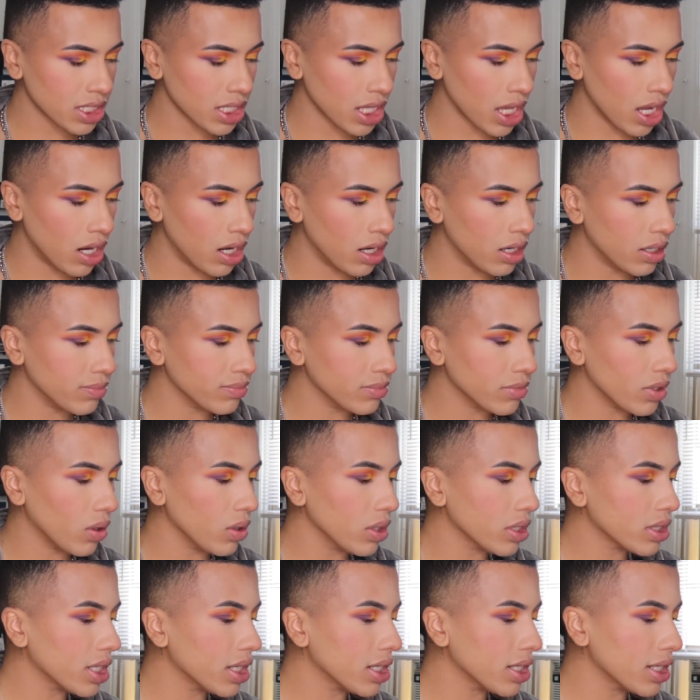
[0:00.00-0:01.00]
The
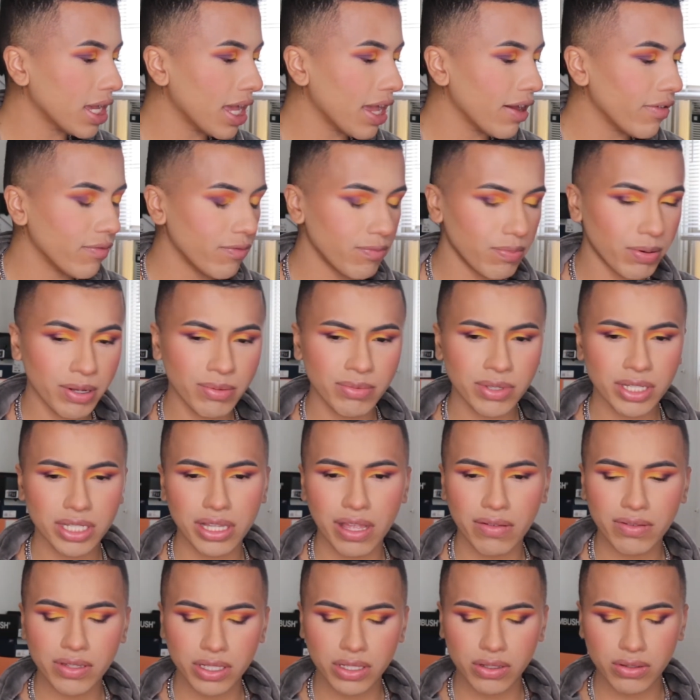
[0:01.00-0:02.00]
only thing I have pretty much
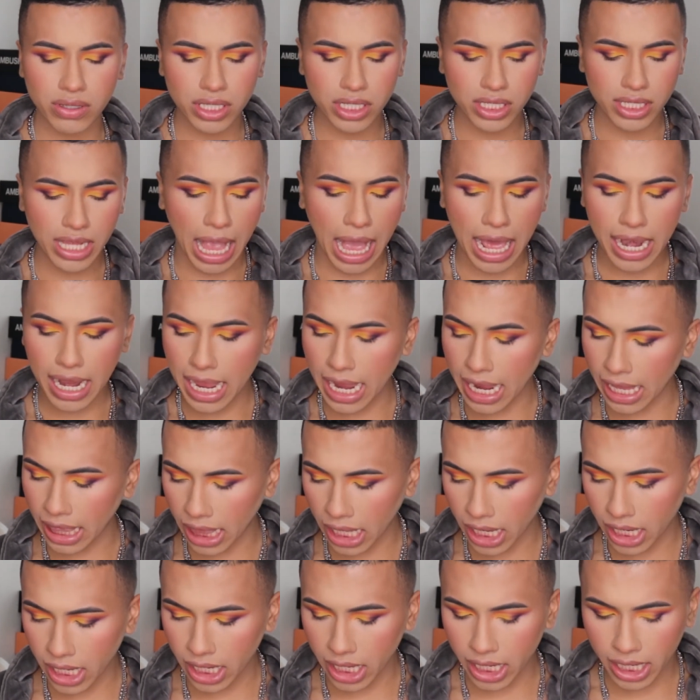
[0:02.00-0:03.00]
left to do is just add
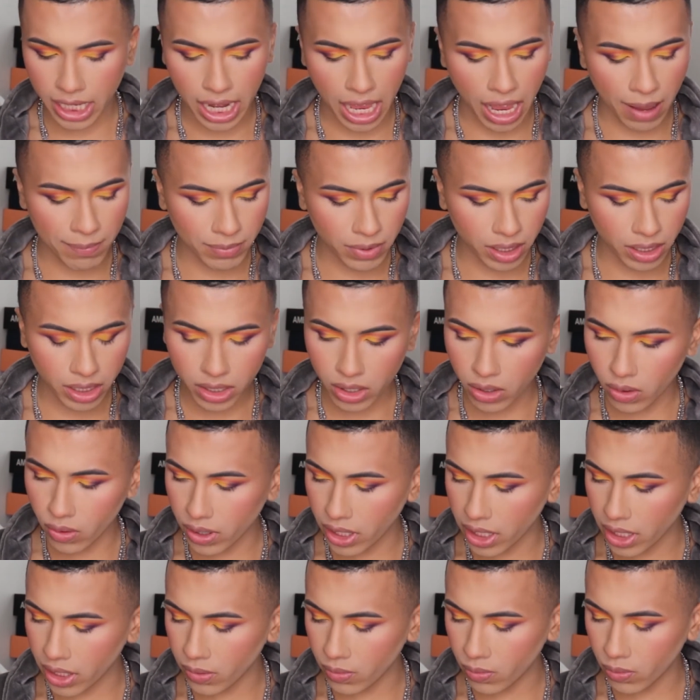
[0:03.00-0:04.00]
highlight, and I'm gonna go
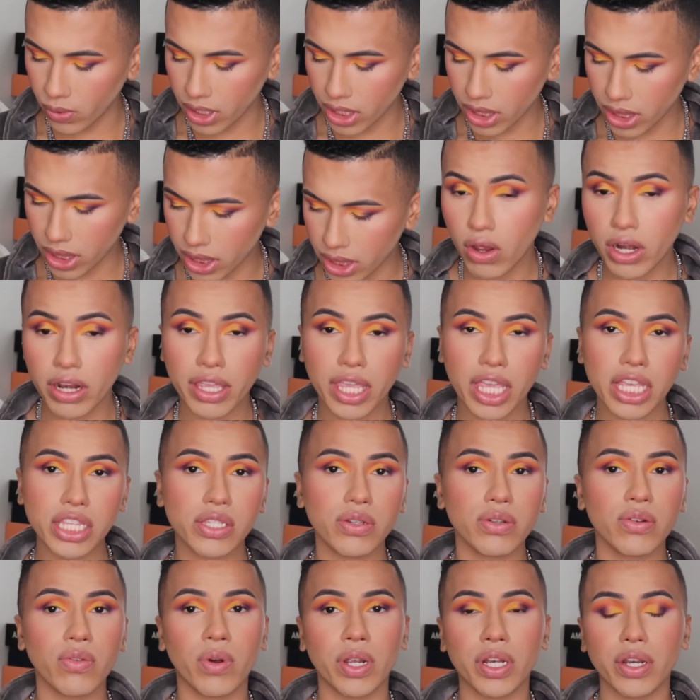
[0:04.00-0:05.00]
in with, oh, and in case
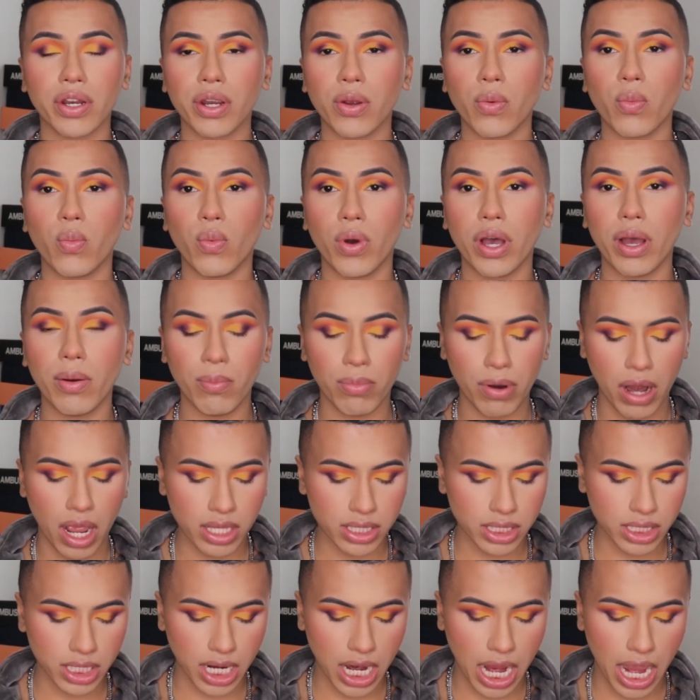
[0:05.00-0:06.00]
you were wondering what
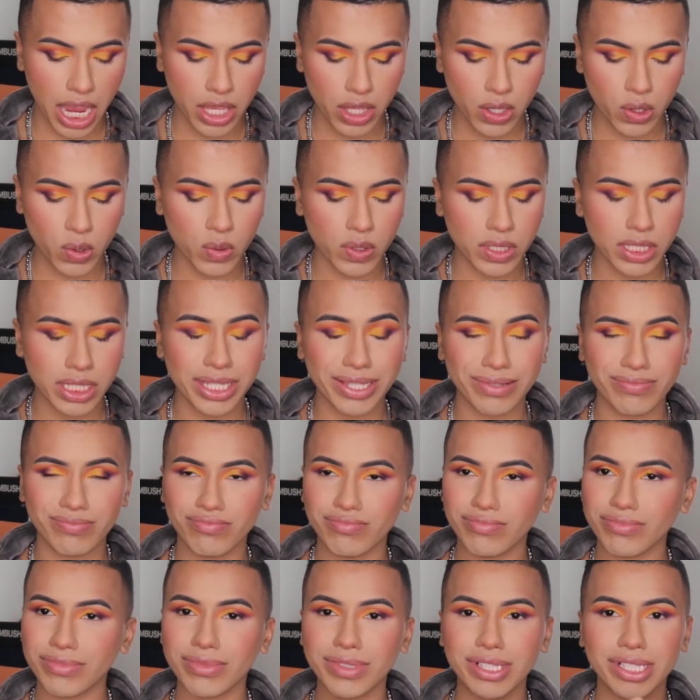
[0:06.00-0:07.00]
bronzer I used,
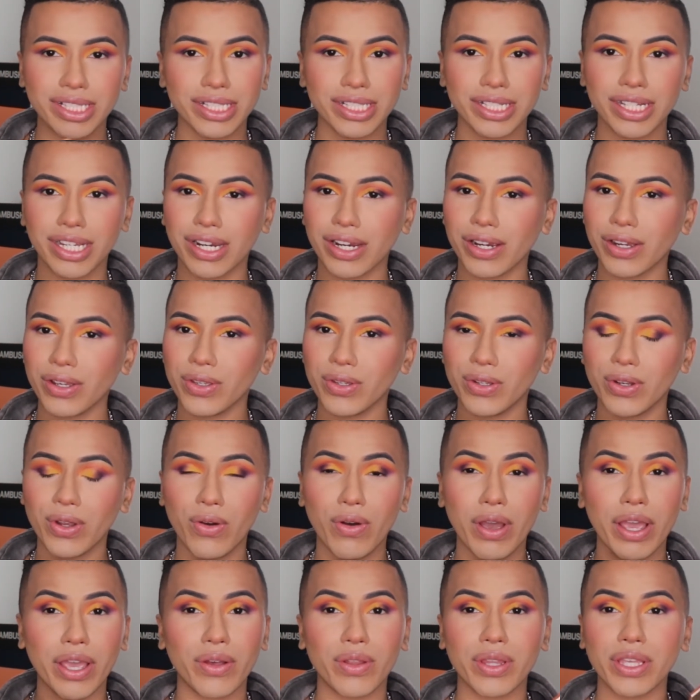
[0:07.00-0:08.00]
girl, you know
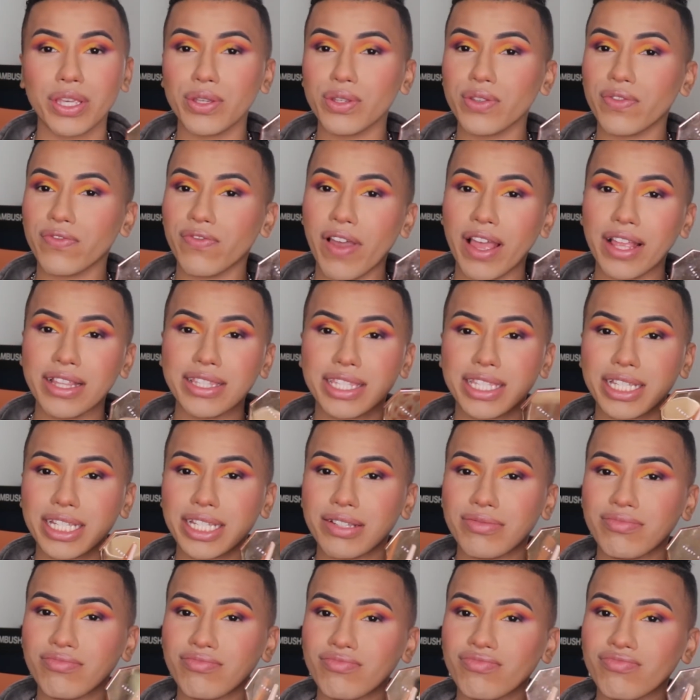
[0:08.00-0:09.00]
I only use
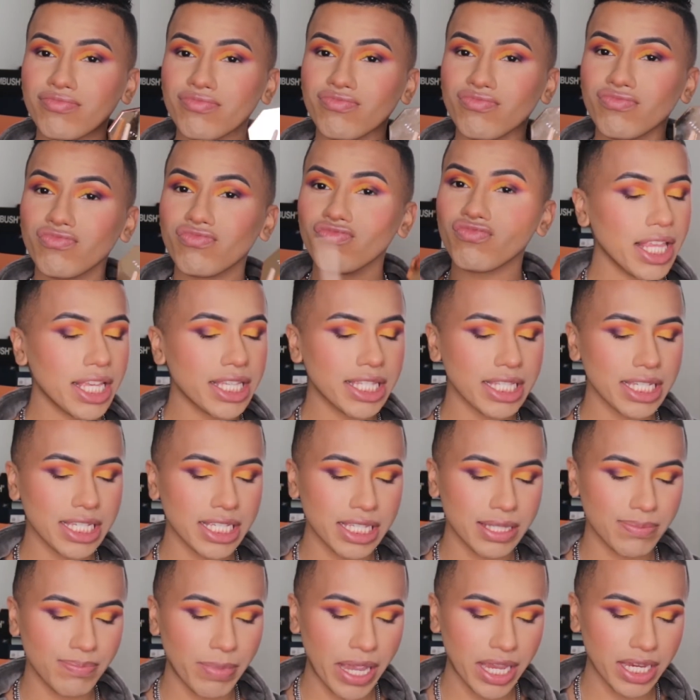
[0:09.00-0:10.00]
Fenty. This
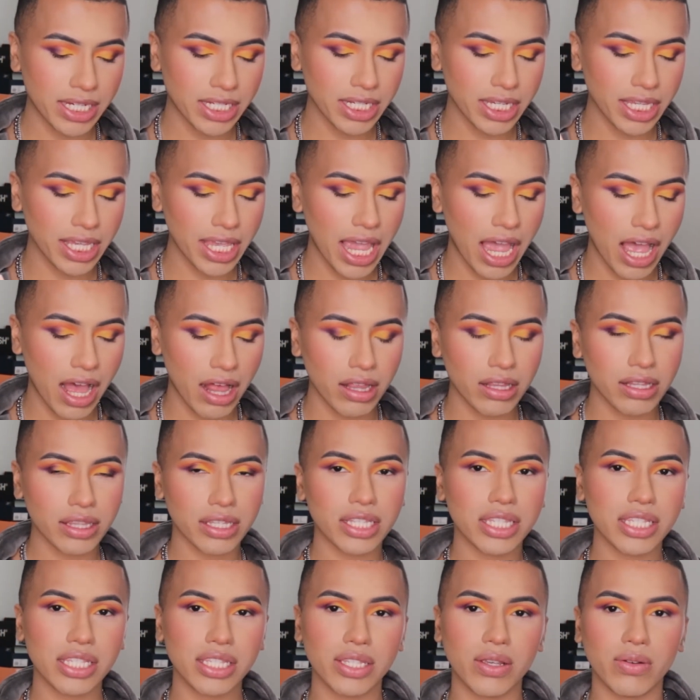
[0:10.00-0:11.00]
is Bajan Gyal.
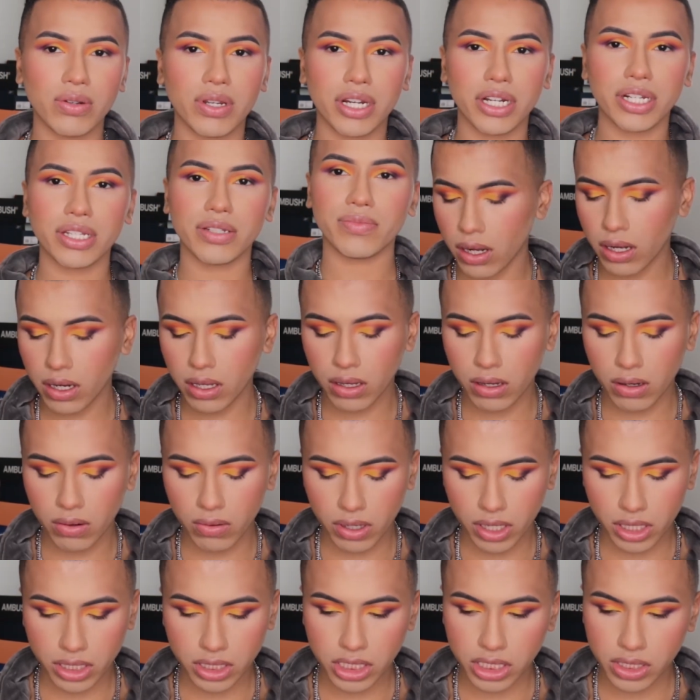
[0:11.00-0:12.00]
This is so dirty. I'm gonna go
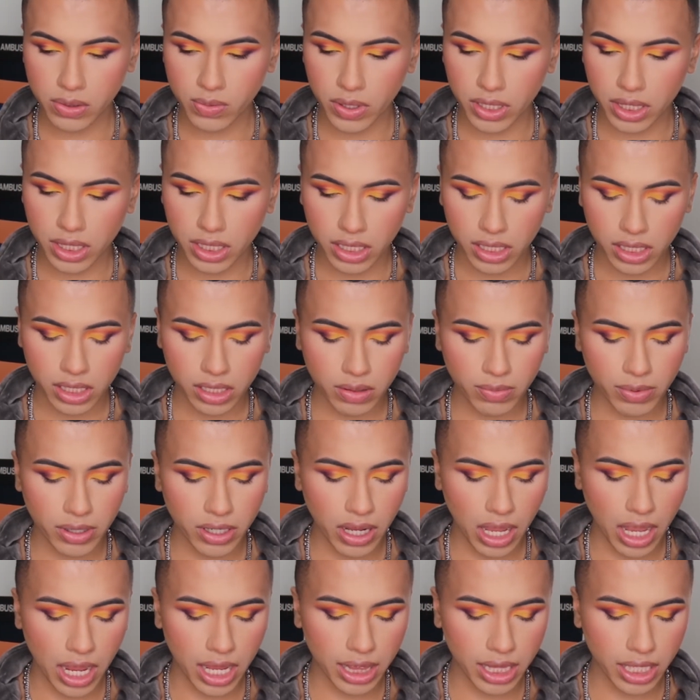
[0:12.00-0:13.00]
in just with a little bit
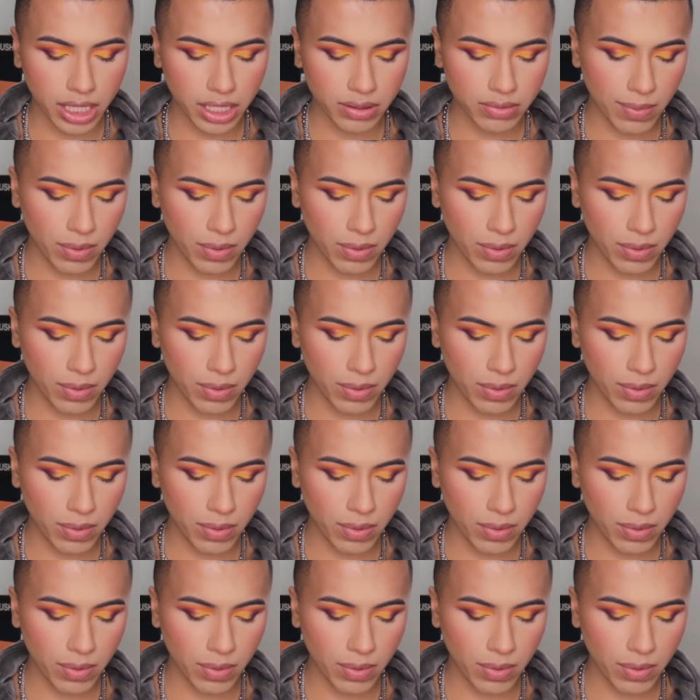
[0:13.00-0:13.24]
of highlight.